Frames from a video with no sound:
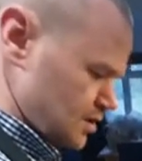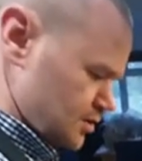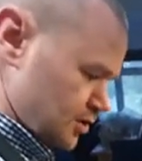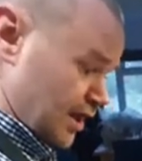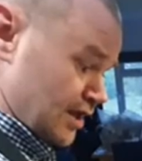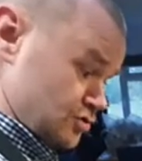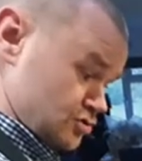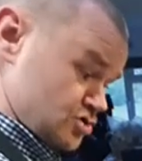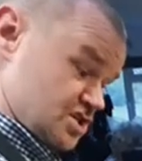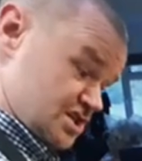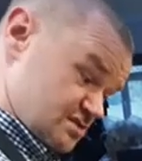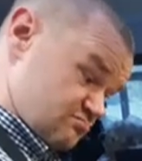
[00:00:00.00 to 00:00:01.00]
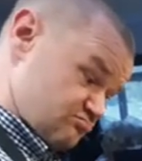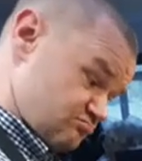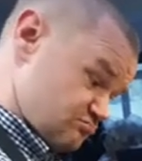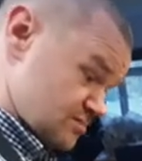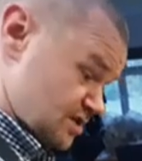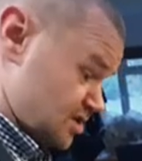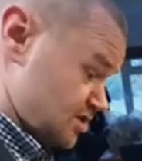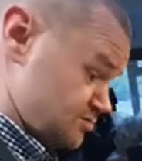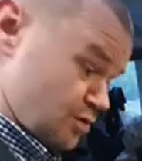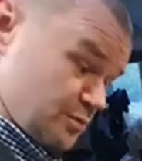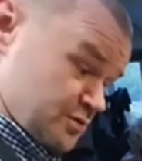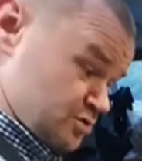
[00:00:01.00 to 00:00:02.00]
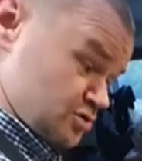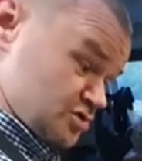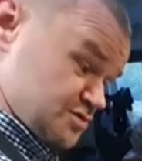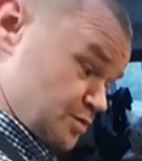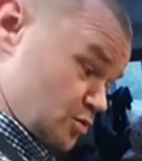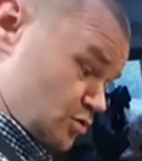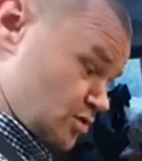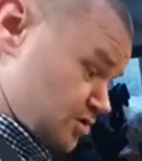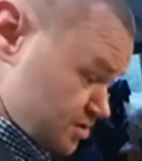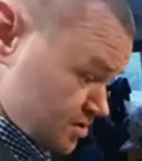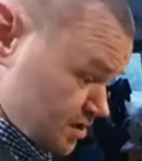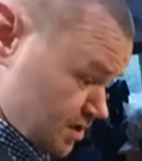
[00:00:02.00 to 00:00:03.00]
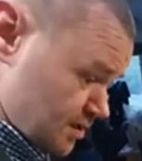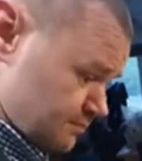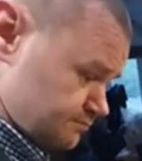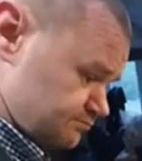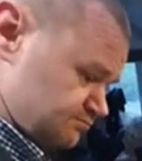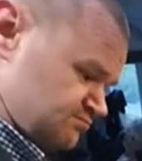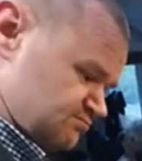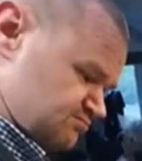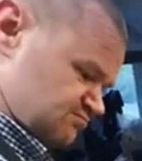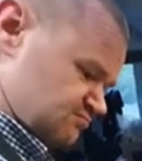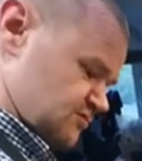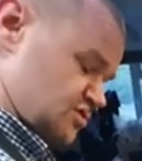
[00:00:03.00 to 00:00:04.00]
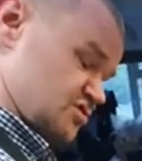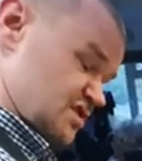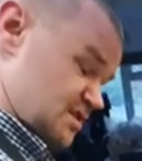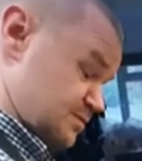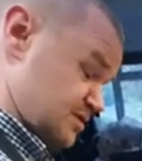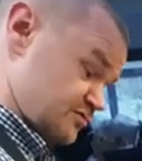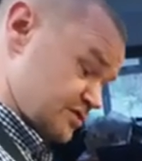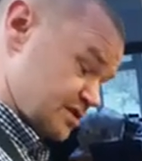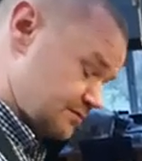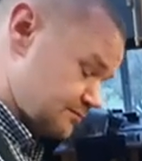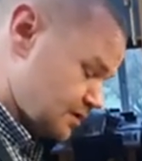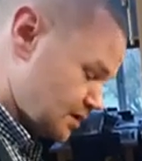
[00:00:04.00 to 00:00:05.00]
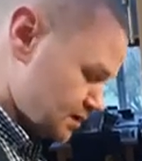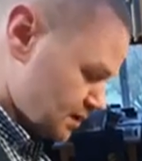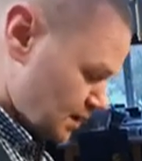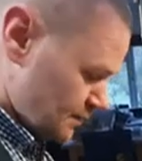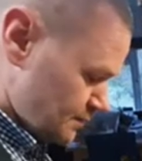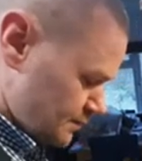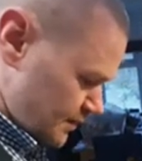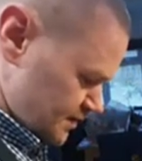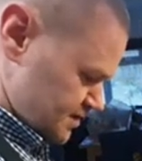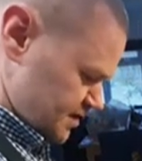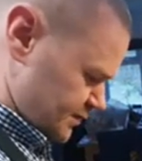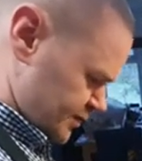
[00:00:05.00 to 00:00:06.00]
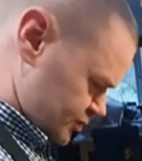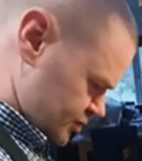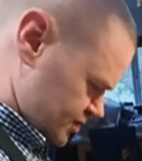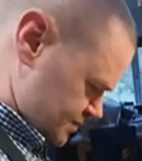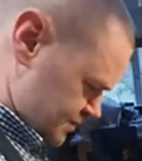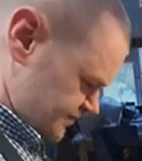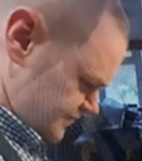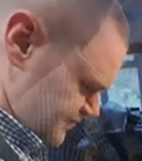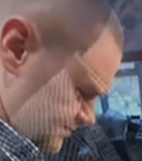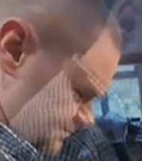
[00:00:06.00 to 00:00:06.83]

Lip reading: You can use chicken. You probably could use pork. Use any meat really. But today we're using beef.